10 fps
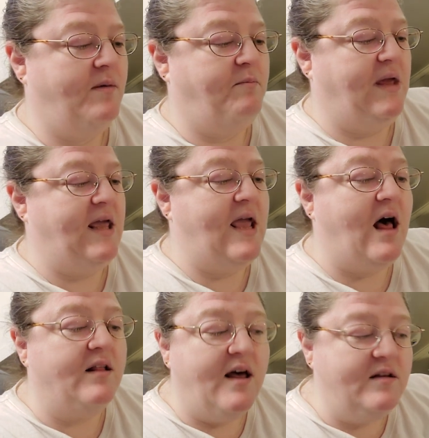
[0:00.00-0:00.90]
Mickey
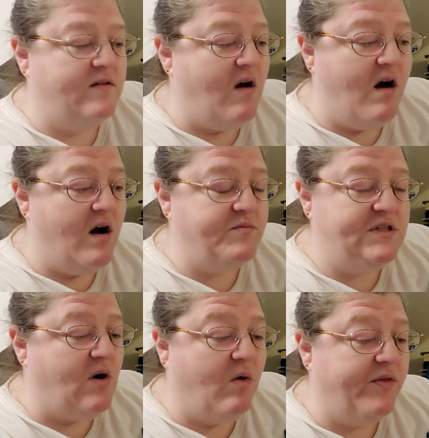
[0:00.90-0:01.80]
held out his arms
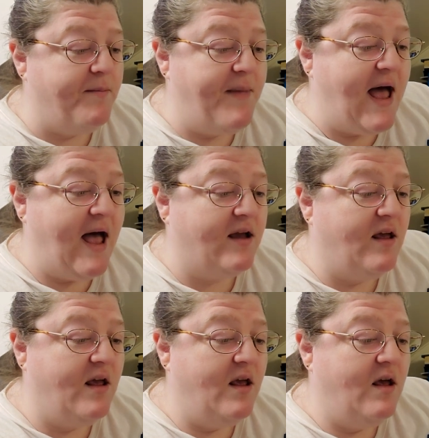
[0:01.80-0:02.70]
to hold them back,
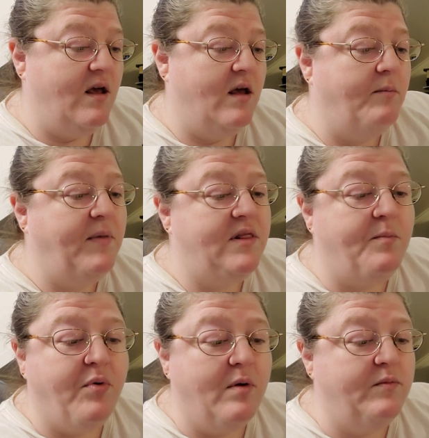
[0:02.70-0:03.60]
but the
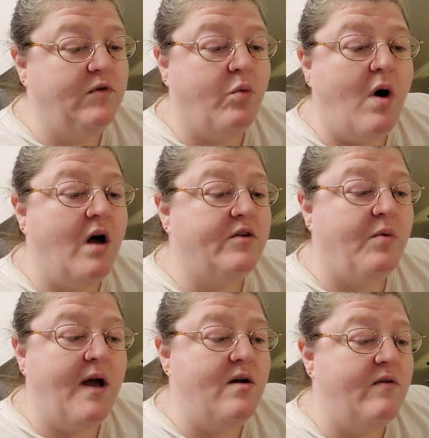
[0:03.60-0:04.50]
brooms walked
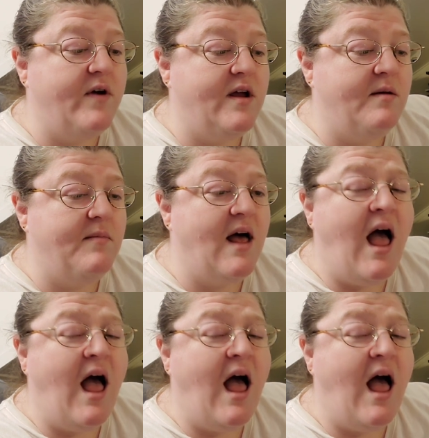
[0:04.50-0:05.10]
right over him.